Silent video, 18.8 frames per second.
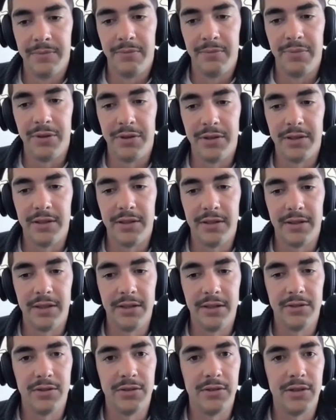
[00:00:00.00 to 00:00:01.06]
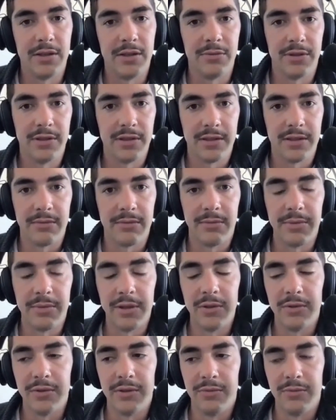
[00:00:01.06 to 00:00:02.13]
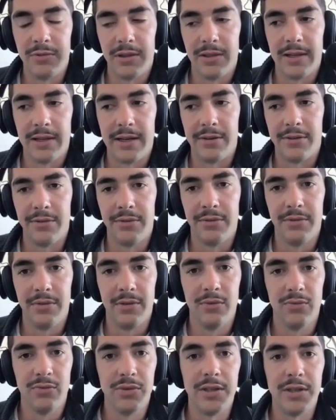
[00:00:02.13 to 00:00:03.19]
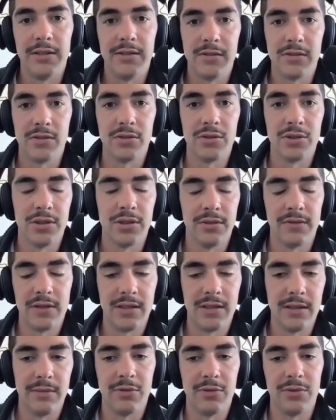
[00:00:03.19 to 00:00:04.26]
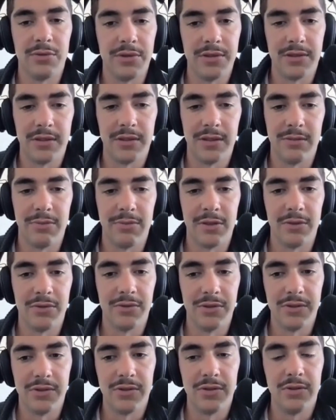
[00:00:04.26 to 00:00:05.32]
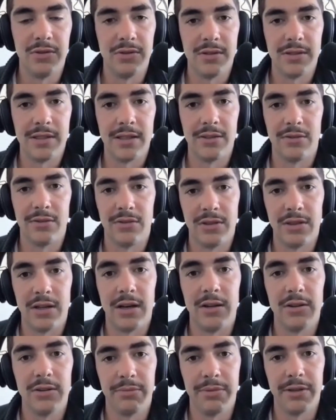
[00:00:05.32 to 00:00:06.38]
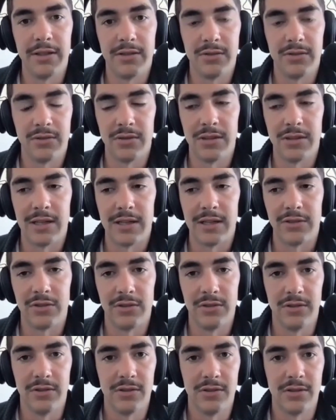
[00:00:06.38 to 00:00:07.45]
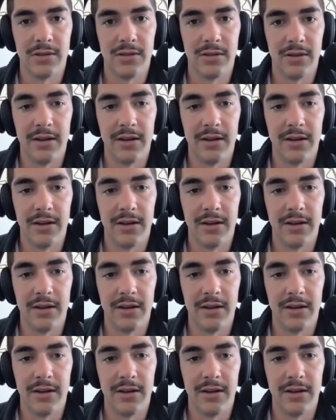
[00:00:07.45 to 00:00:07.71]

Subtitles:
Building a layer 2 network on top of Bitcoin would allow the reinsertion of stablecoins into Bitcoin so you could settle dollar-based transactions